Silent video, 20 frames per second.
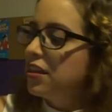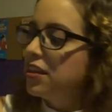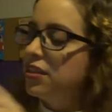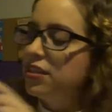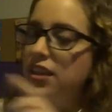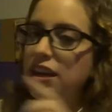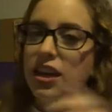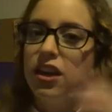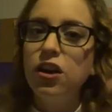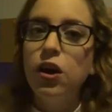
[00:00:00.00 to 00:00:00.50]

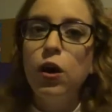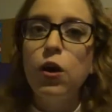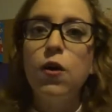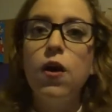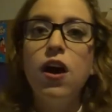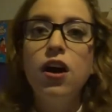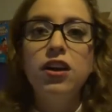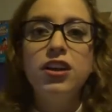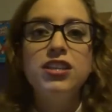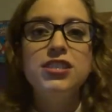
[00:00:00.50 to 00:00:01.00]
They go
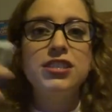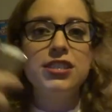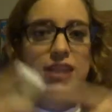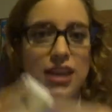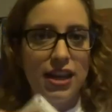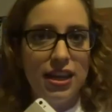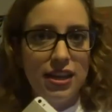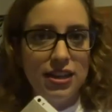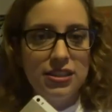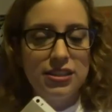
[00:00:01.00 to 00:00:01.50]
on a
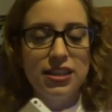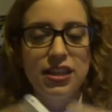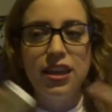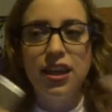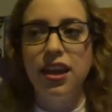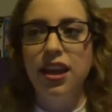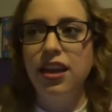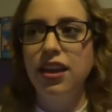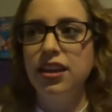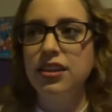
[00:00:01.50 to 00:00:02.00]
date,
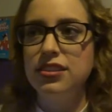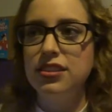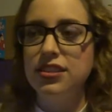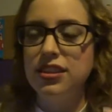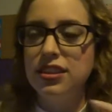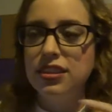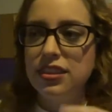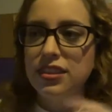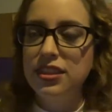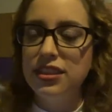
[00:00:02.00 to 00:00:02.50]
and
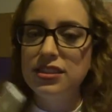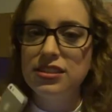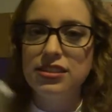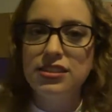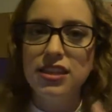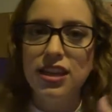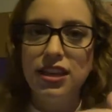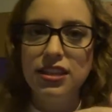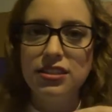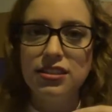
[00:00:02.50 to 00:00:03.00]
in this
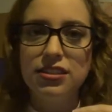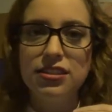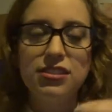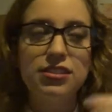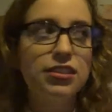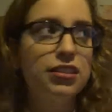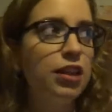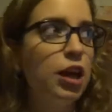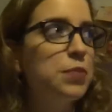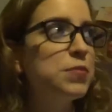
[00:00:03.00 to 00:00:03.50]
date, in
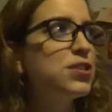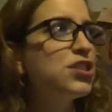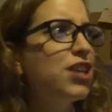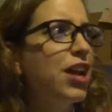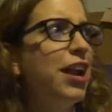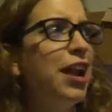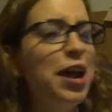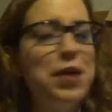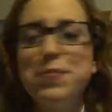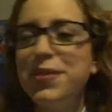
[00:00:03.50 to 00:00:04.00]
this club,
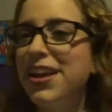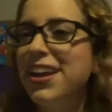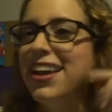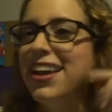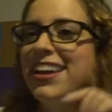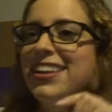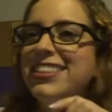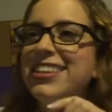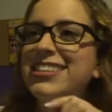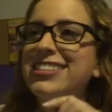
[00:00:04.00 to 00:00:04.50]
shut up!
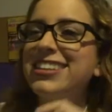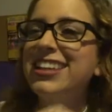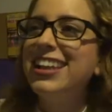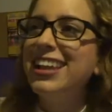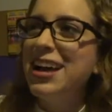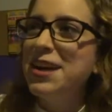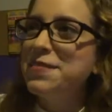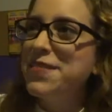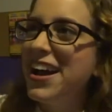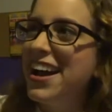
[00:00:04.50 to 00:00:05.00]
In this
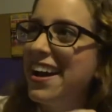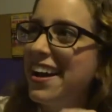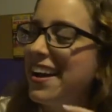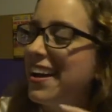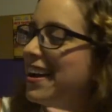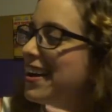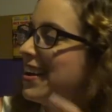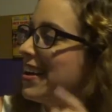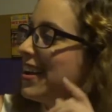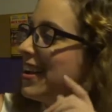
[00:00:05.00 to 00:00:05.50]
club,
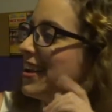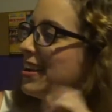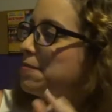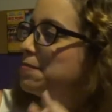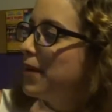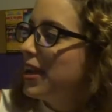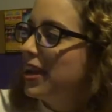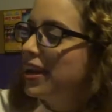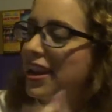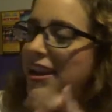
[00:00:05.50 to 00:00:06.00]
uh,
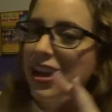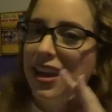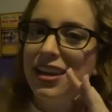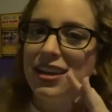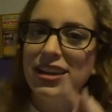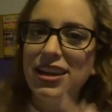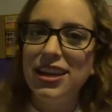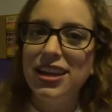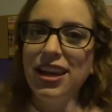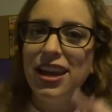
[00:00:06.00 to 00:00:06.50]
Benny
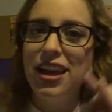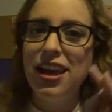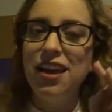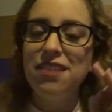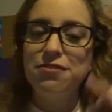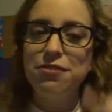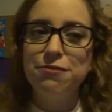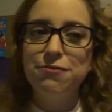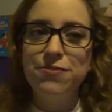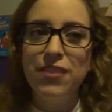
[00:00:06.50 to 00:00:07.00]
and Nina
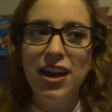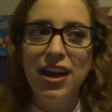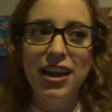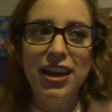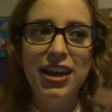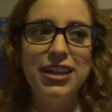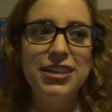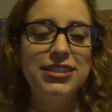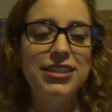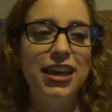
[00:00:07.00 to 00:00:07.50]
have a
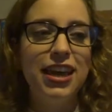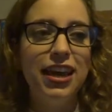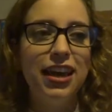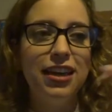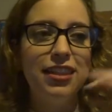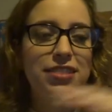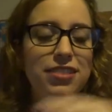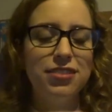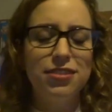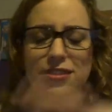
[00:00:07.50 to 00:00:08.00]
fight,
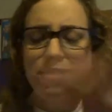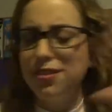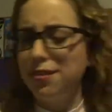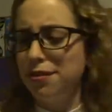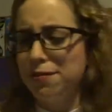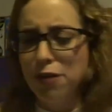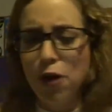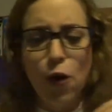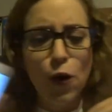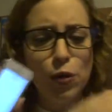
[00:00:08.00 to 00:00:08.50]
and
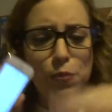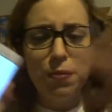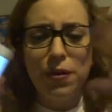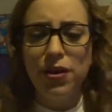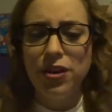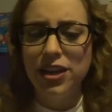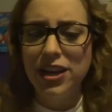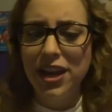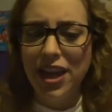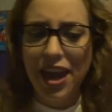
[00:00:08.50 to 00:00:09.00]
the whole
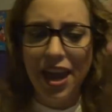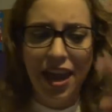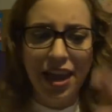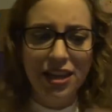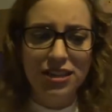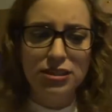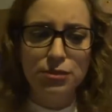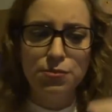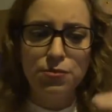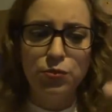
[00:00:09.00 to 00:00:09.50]
party
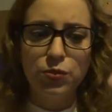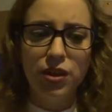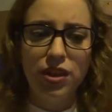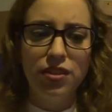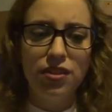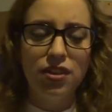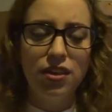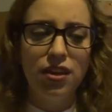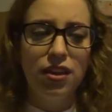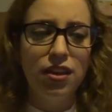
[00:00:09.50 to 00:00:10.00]
ends
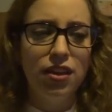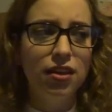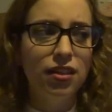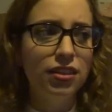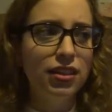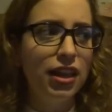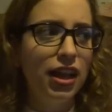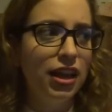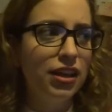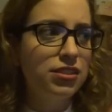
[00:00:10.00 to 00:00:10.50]
when the
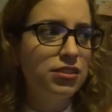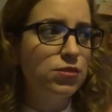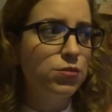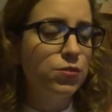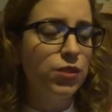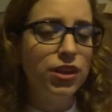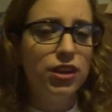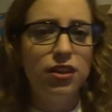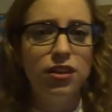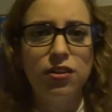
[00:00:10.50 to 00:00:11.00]
lights,
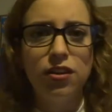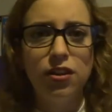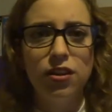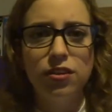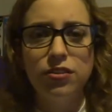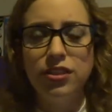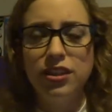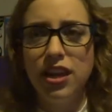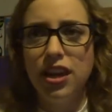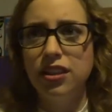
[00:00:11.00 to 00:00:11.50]
when
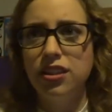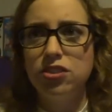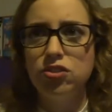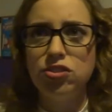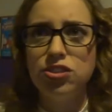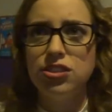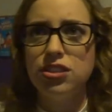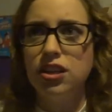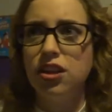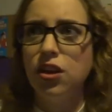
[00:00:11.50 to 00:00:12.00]
the
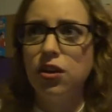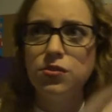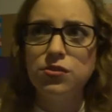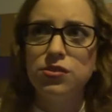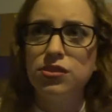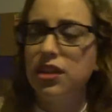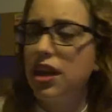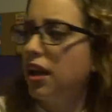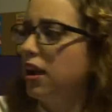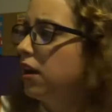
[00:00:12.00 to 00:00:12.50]
electricity goes
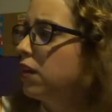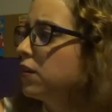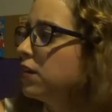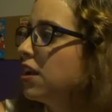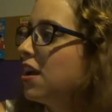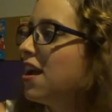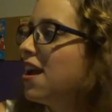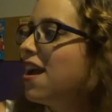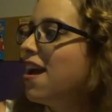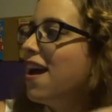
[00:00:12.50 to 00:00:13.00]
down.
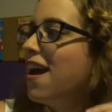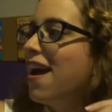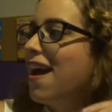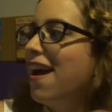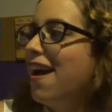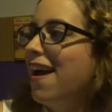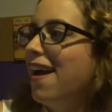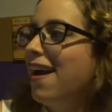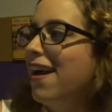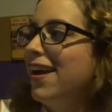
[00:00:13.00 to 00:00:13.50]

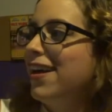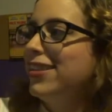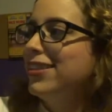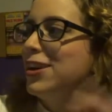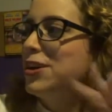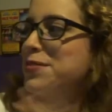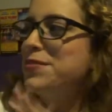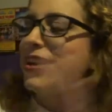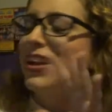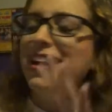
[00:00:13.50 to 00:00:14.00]
And
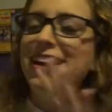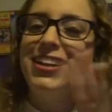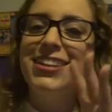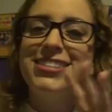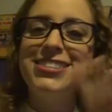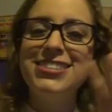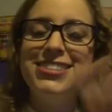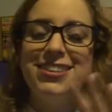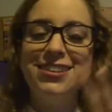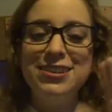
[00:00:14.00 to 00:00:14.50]
oh my god,
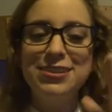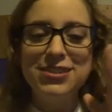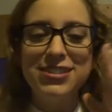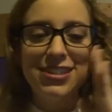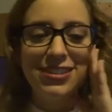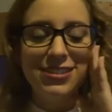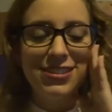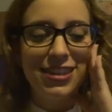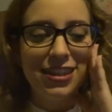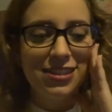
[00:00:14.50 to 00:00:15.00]
it's
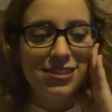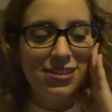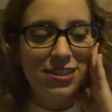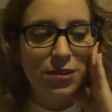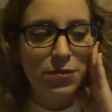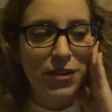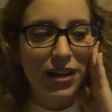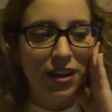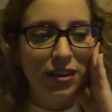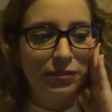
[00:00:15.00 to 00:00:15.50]
36 seconds.
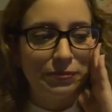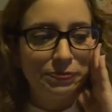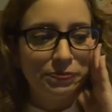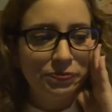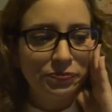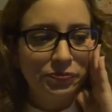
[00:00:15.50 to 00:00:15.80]
Oh my god.